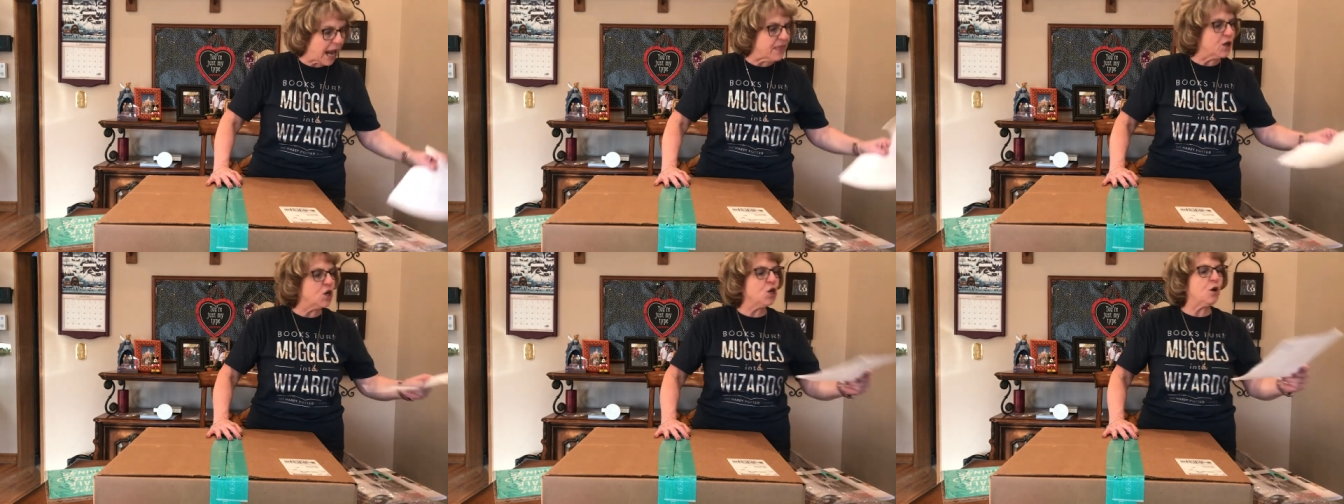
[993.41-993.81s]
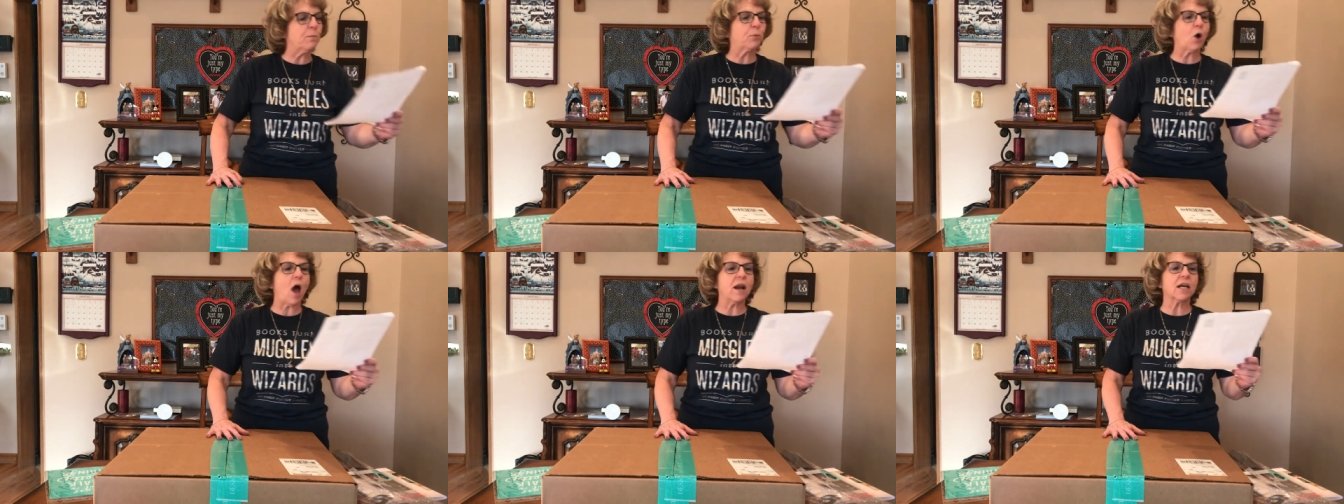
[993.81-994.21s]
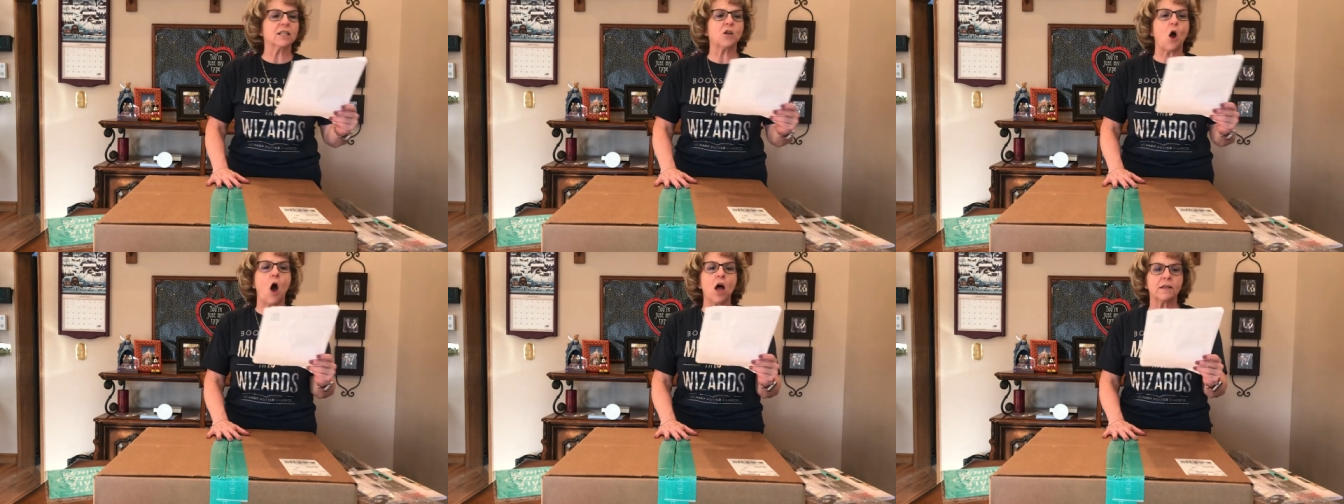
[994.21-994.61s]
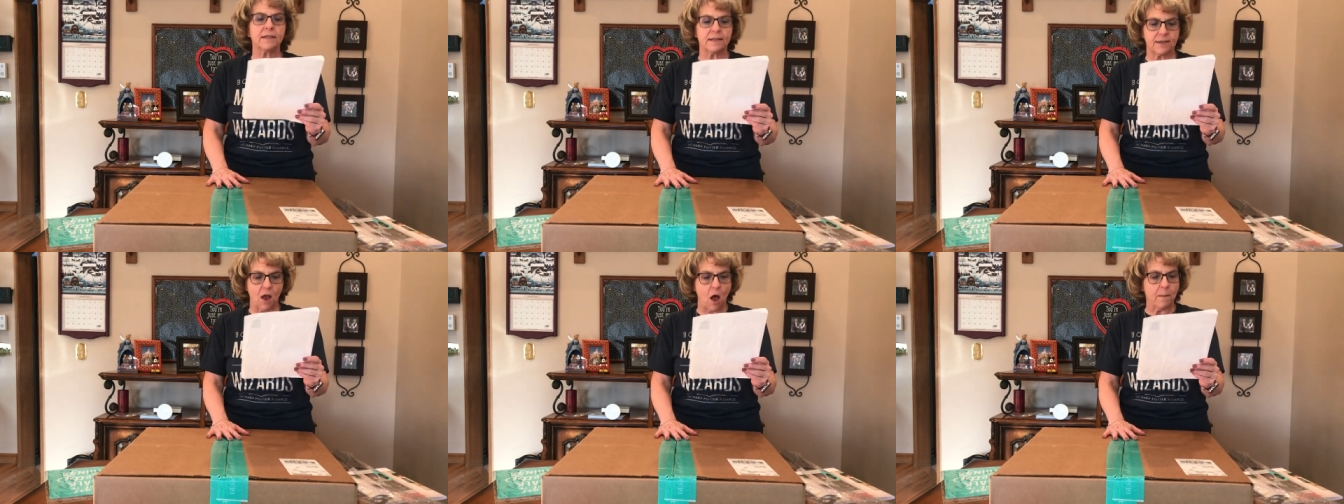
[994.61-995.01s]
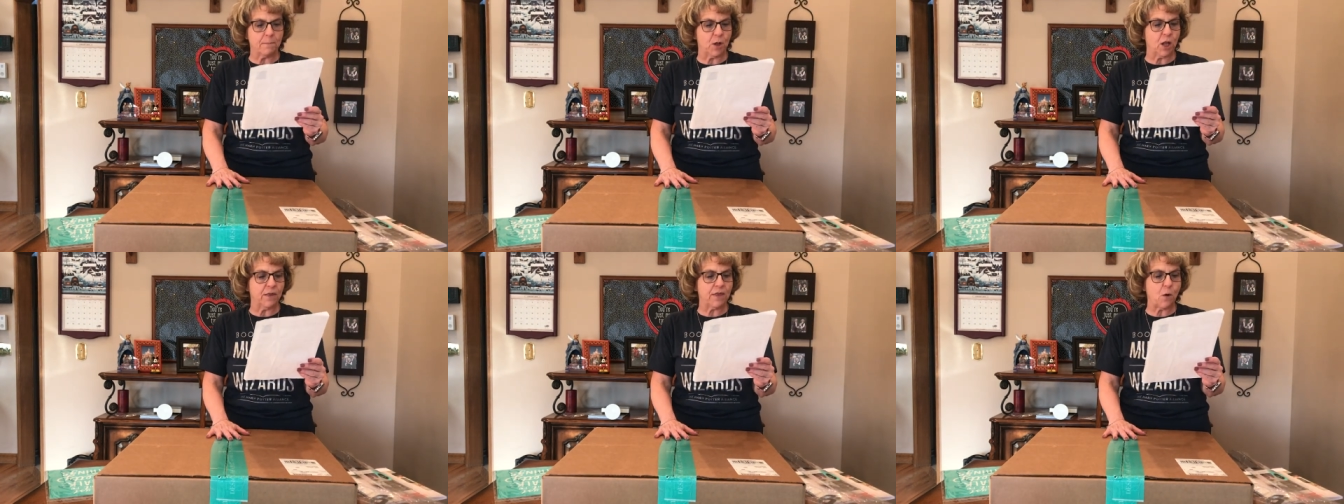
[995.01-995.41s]
the new product
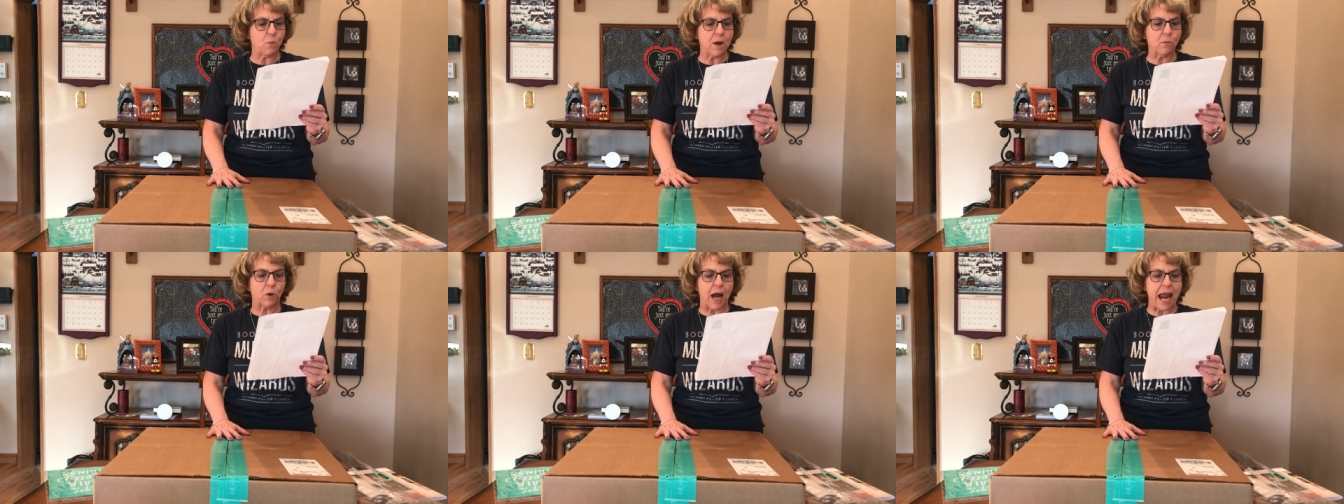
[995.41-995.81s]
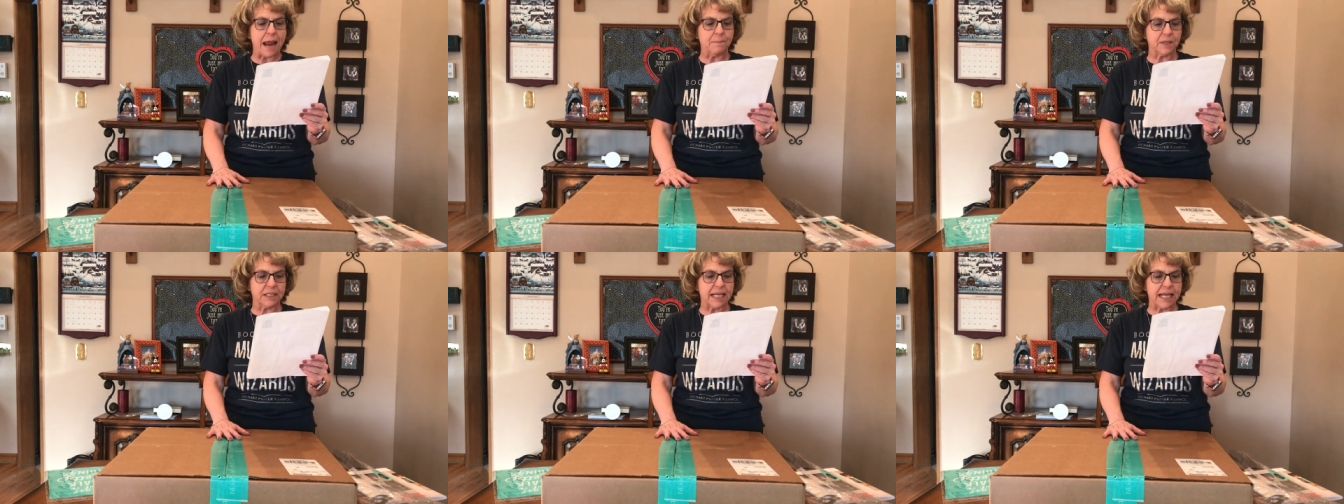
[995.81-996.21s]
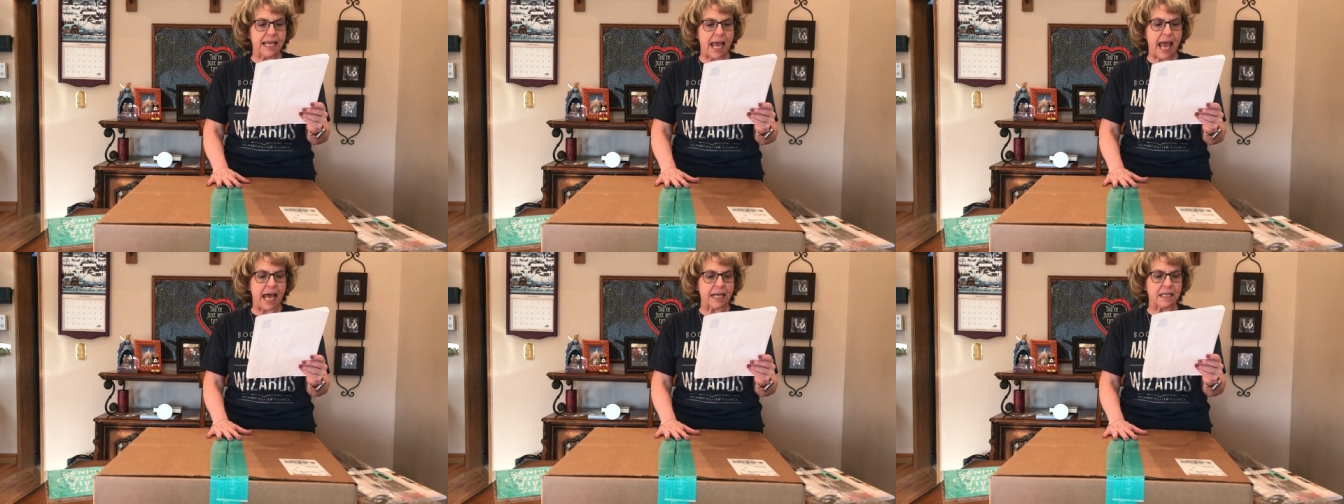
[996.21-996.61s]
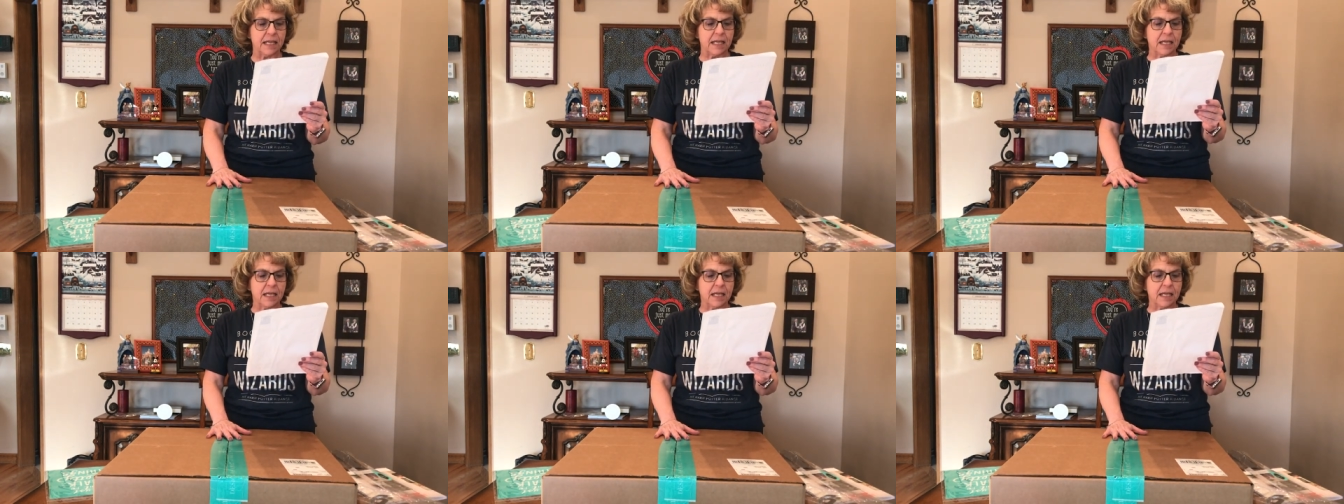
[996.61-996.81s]
ensemble that we were able to get